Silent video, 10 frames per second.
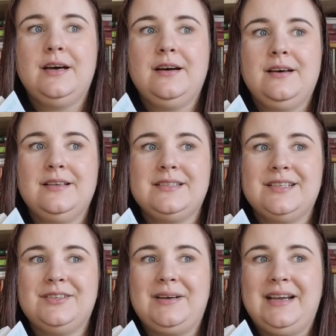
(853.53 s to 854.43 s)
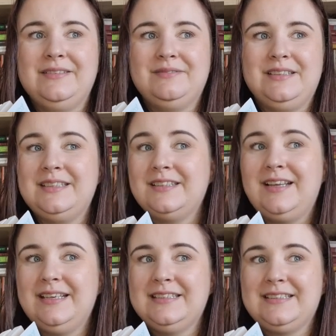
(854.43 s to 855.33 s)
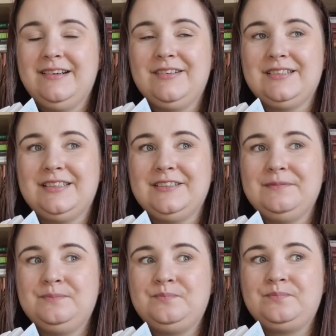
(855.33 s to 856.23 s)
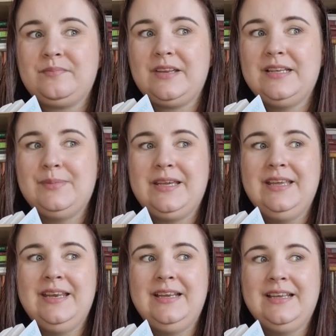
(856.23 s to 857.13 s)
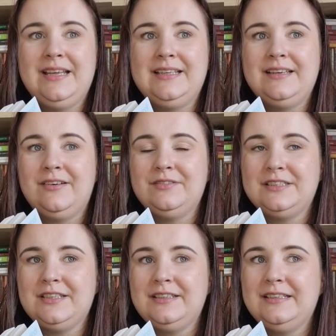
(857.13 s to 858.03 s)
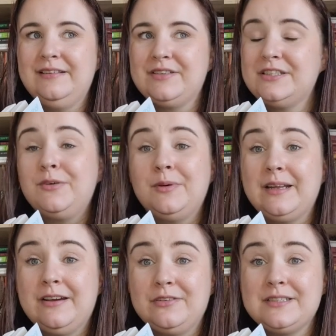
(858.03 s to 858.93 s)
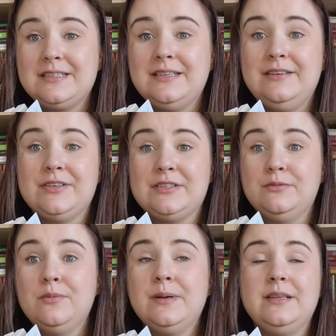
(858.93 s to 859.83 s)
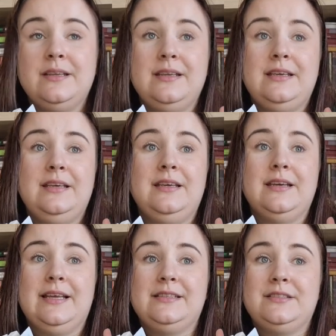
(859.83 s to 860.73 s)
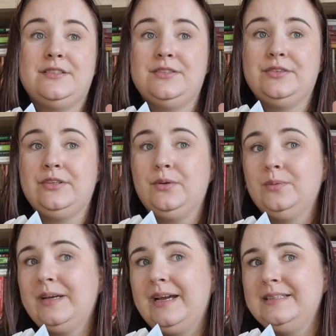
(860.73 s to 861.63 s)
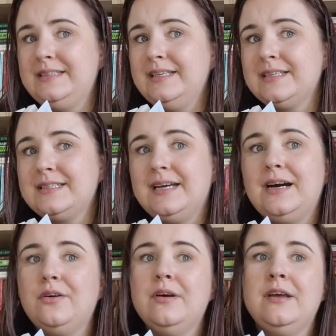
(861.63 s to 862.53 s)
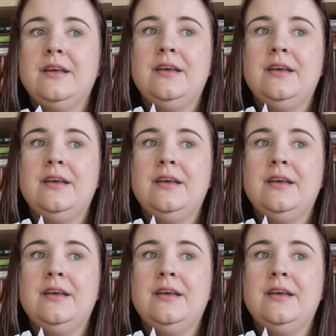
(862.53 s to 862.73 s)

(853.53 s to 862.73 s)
So I didn't like his character in the beginning, and then all of a sudden he was someone else. He was a woman, he had certain other ideas now.